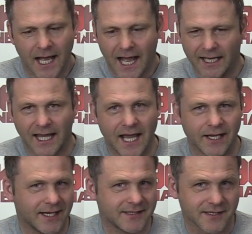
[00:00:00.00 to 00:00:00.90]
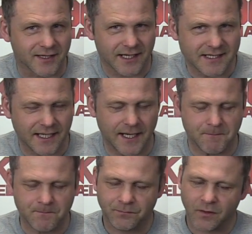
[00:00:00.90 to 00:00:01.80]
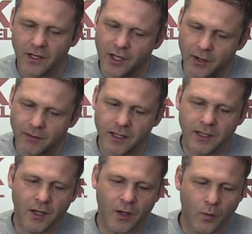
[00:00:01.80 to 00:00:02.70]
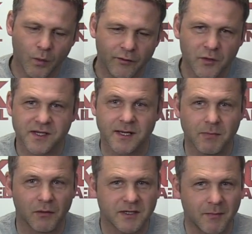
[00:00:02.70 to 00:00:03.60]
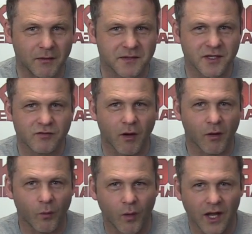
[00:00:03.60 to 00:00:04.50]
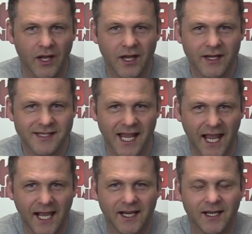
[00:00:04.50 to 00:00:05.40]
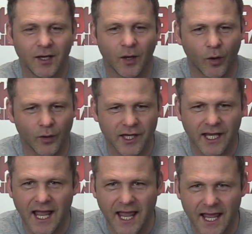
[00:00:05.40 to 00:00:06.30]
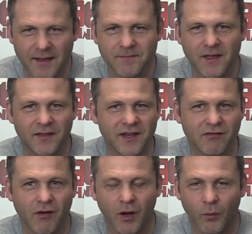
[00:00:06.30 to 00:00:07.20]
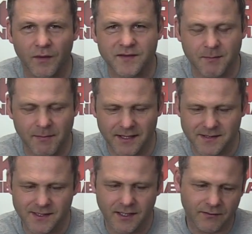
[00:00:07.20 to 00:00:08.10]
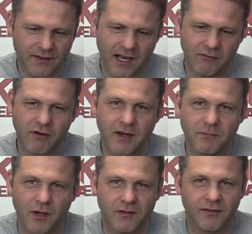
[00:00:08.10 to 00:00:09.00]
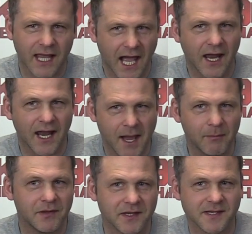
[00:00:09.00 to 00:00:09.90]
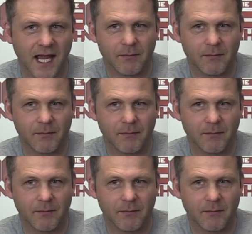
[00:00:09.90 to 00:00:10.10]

Again, it's a dice game. You know, we've all seen multi-melters roll a 1 to hit, or you get a hit and then you roll a 1 to miss. That run move can happen the same.